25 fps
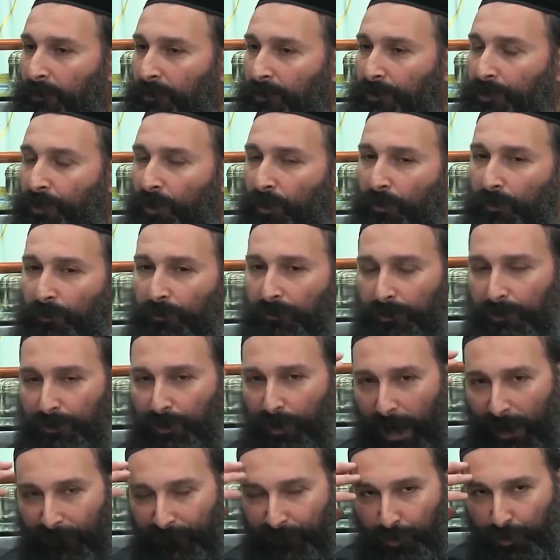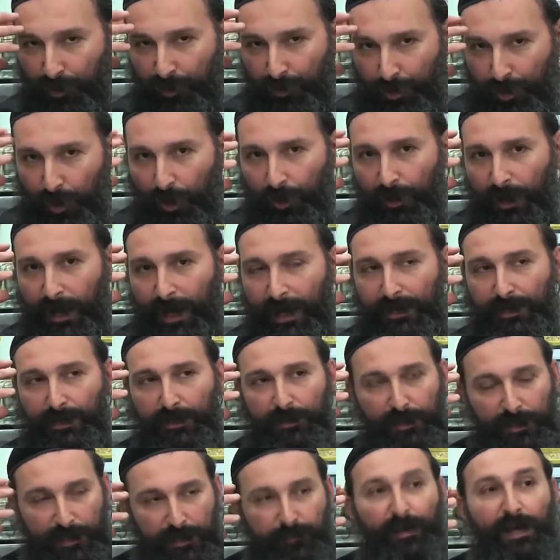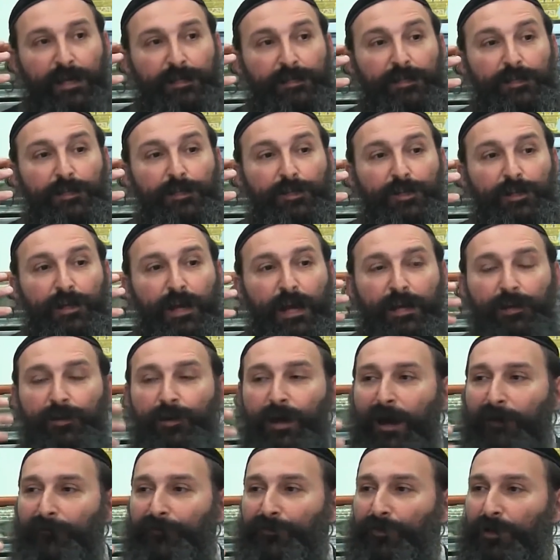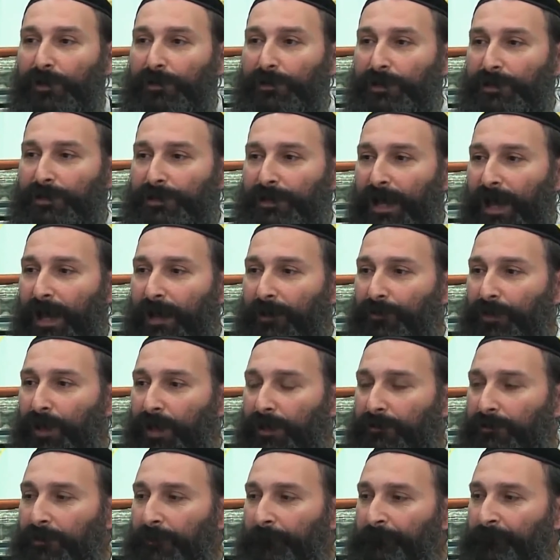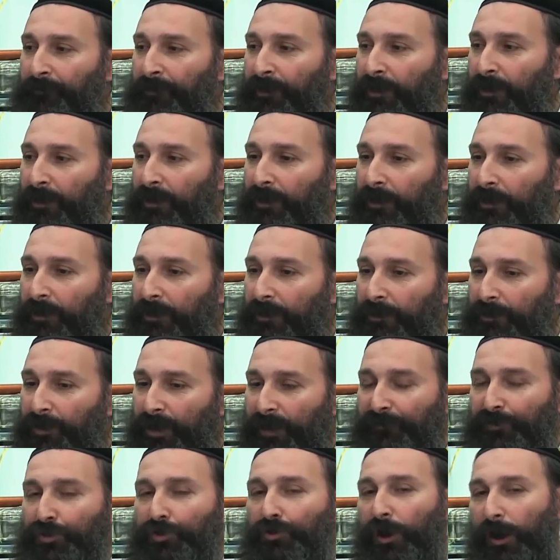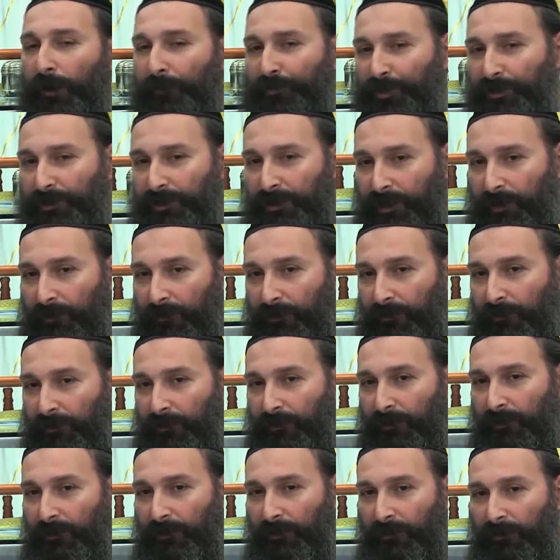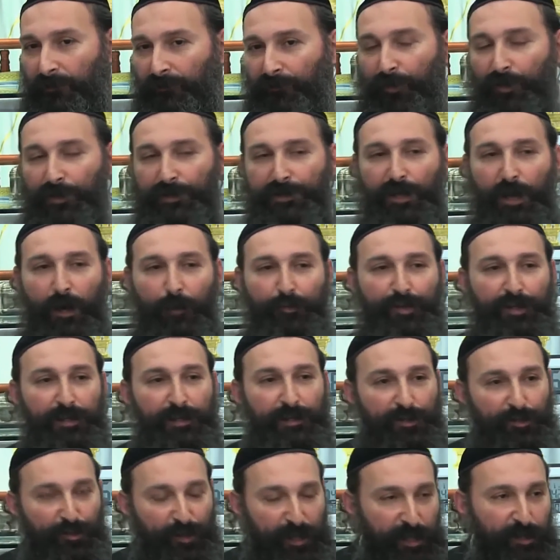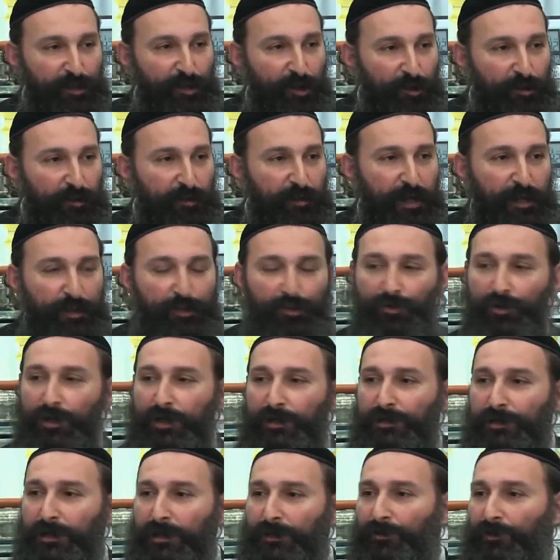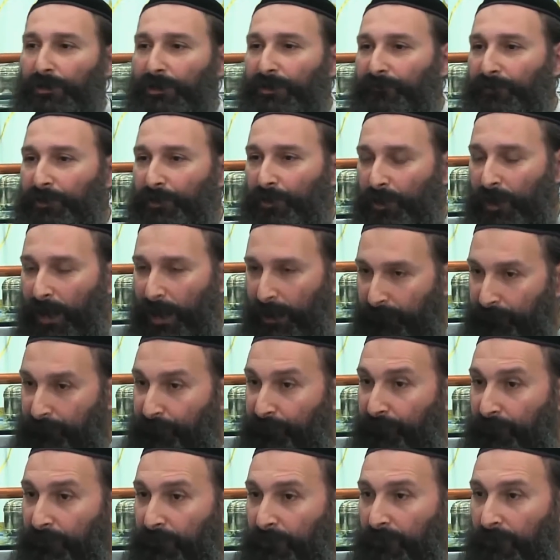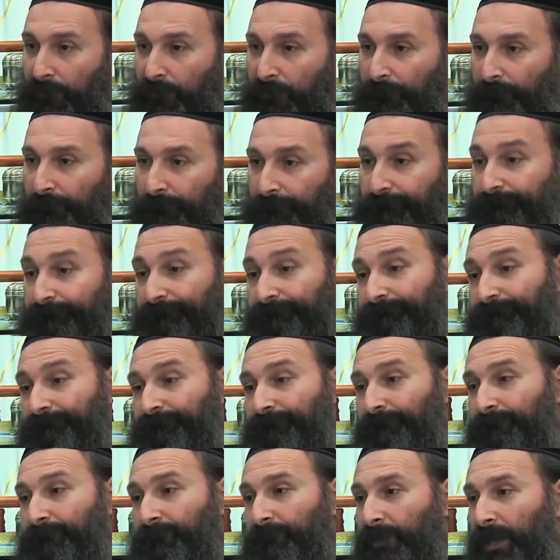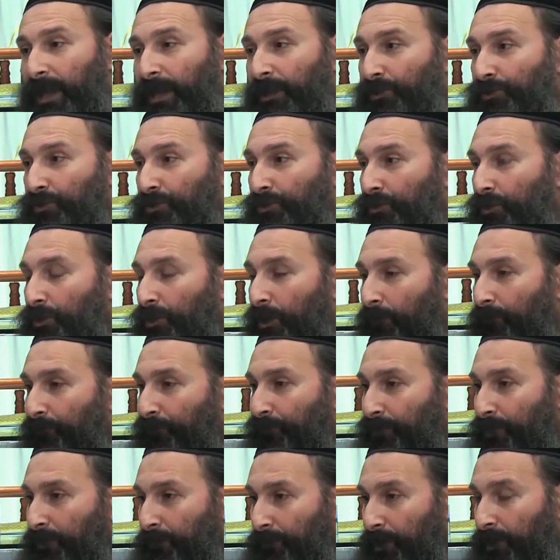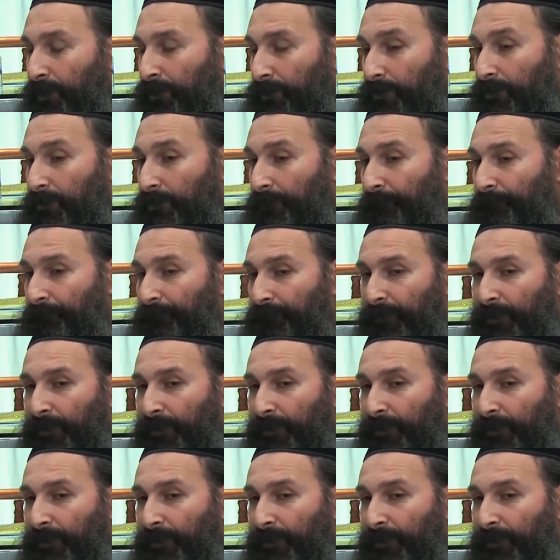So you have to internalize this message, and you have to understand that you have 2 options here. First option is to ignore and to continue living your life and to hope for the best.